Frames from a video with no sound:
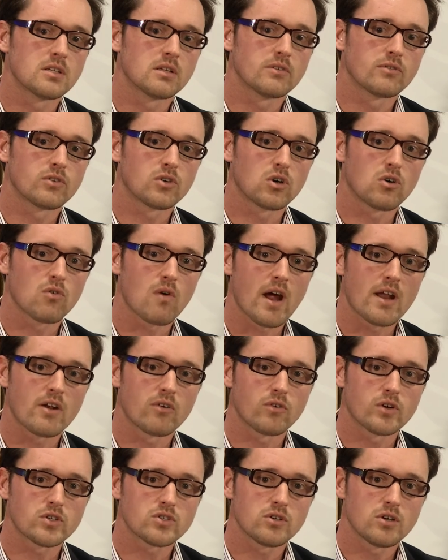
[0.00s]
deliver a rate
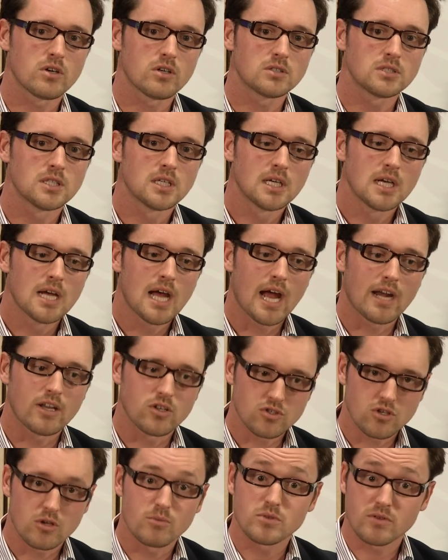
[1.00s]
of return? And
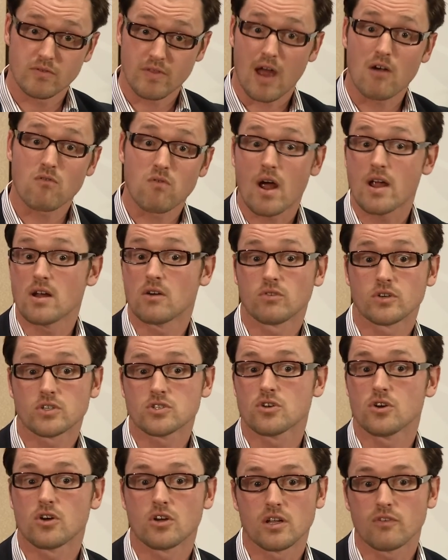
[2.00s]
in terms of that rate of
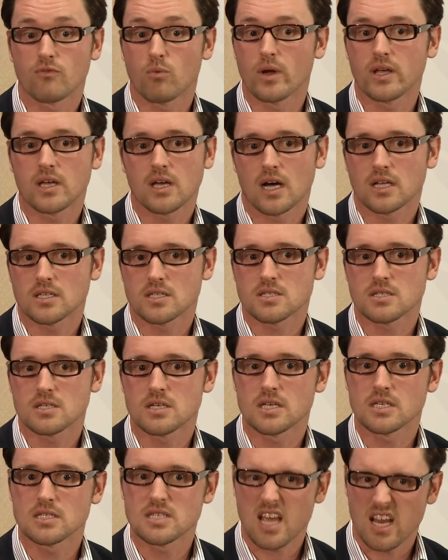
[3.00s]
return, if we can't
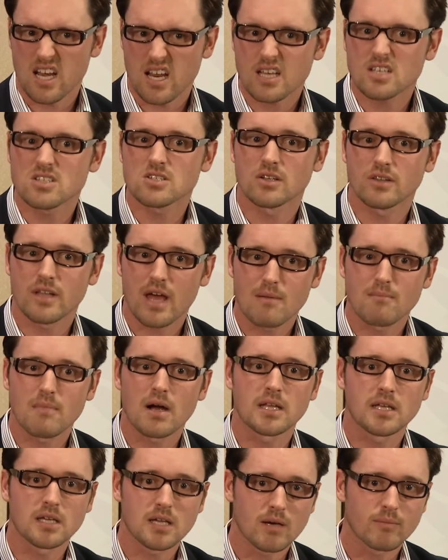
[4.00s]
see 10x on that
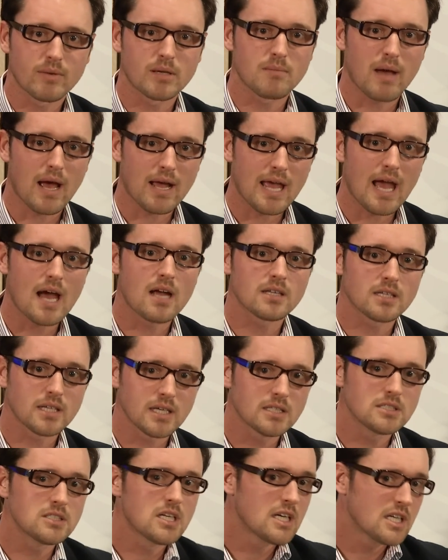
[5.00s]
money coming back out
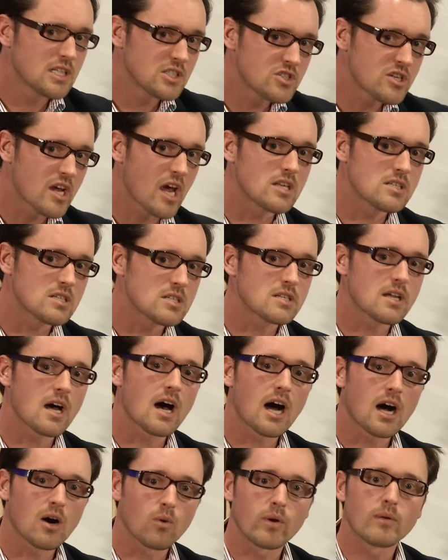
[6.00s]
again, chances
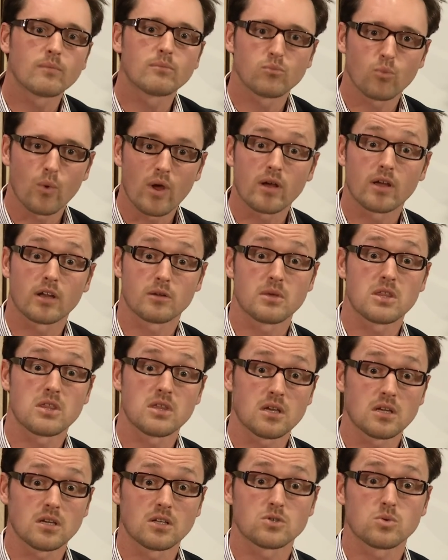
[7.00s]
are we're, we're going to be
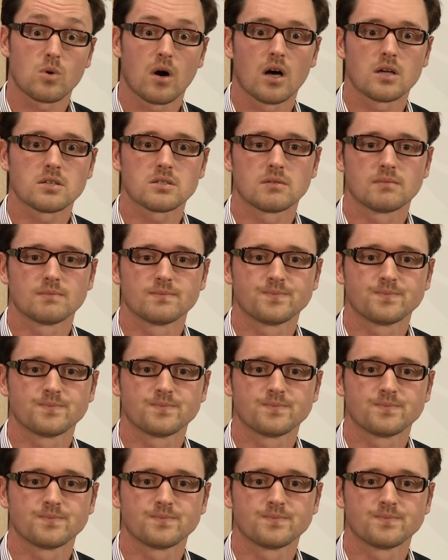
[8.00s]
thinking twice.